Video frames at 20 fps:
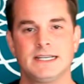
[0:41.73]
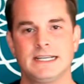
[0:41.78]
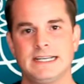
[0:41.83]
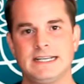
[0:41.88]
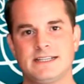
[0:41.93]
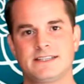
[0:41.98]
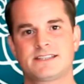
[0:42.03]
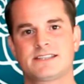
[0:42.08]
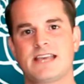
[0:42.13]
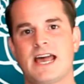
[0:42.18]

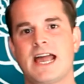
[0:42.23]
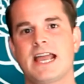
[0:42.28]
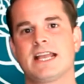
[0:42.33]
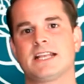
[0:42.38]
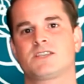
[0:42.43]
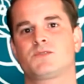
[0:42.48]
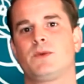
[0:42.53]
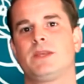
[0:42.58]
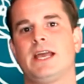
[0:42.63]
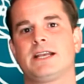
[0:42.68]
In
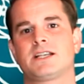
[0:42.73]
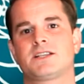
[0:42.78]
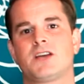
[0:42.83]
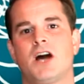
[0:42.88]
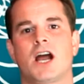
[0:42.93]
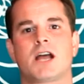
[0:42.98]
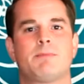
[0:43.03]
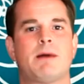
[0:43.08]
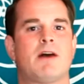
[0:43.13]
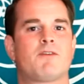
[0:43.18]
science, we like to
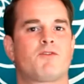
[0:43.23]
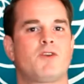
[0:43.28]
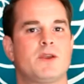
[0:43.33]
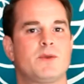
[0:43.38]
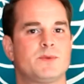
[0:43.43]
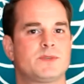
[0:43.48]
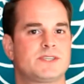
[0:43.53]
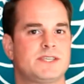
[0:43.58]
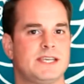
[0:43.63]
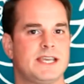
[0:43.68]
talk about
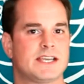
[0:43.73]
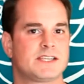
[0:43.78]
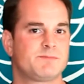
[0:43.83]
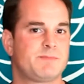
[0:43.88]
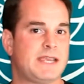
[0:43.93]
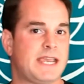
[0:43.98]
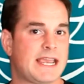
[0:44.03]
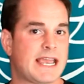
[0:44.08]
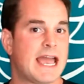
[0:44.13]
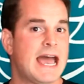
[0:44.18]
frequency as
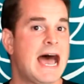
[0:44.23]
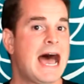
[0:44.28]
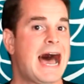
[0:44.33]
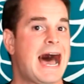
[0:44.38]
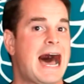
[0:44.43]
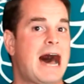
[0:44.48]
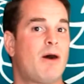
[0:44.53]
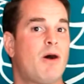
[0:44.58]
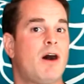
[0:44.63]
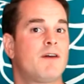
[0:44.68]
being
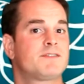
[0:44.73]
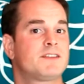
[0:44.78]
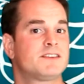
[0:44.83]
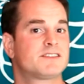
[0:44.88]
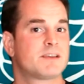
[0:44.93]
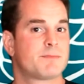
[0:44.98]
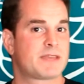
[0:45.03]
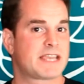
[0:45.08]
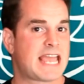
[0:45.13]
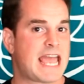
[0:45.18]
how often
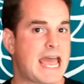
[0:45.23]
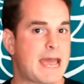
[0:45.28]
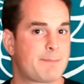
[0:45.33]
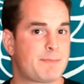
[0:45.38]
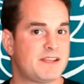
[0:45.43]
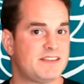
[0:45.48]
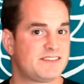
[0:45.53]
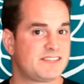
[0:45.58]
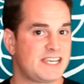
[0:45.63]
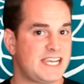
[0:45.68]
something
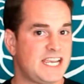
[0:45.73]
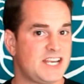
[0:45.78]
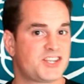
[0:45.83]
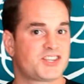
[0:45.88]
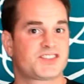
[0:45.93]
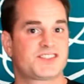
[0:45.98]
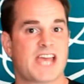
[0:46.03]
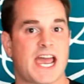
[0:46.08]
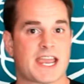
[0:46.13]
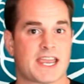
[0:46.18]
happens each
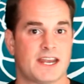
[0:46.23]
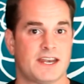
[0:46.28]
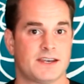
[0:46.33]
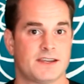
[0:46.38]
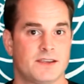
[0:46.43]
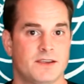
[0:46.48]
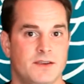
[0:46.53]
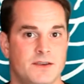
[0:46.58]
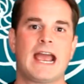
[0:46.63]
second.